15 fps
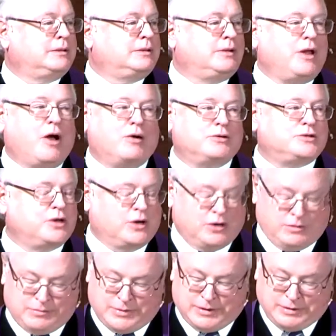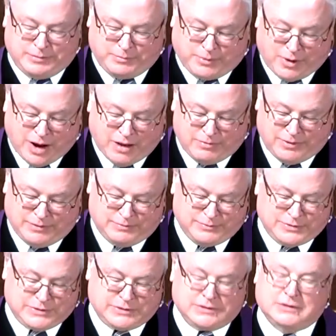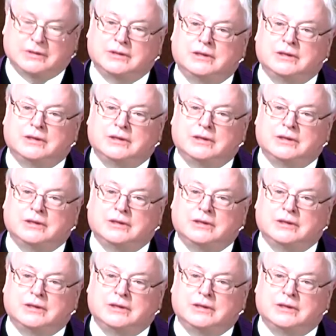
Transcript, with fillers: long term problems.